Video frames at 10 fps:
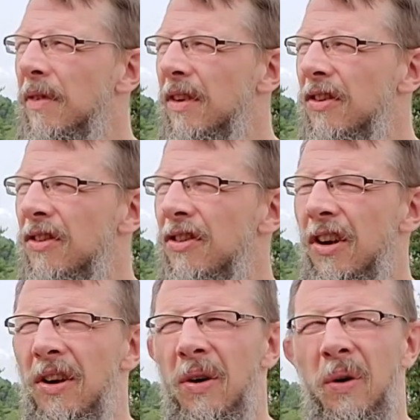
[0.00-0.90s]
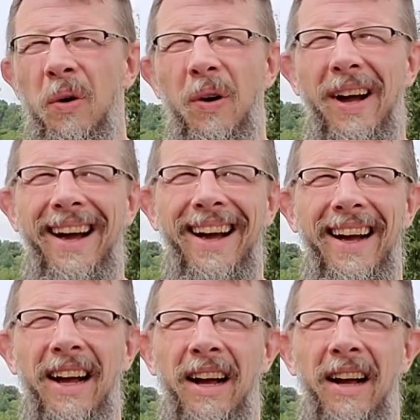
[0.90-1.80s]
So,
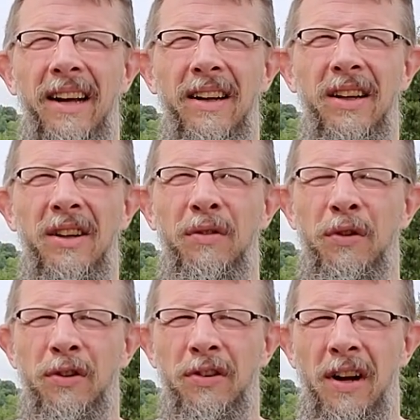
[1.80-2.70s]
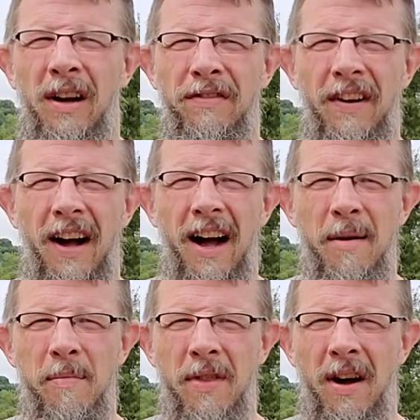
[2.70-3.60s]
first off,
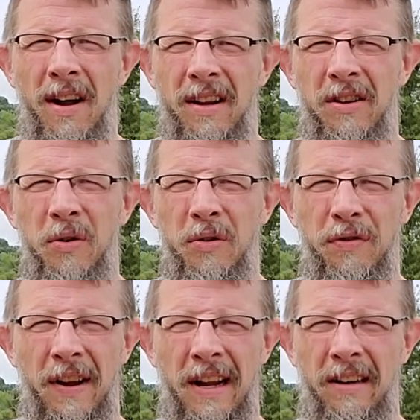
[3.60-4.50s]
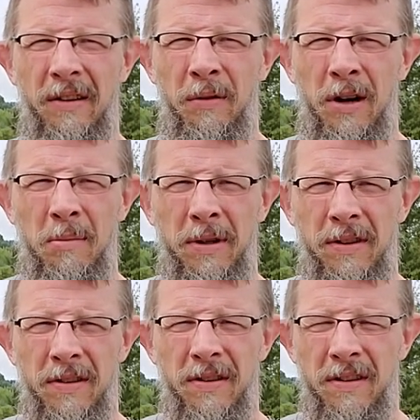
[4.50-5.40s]
I'm not a huge fan of
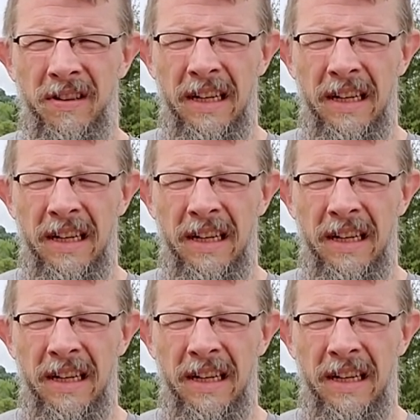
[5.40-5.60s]
Kerambits.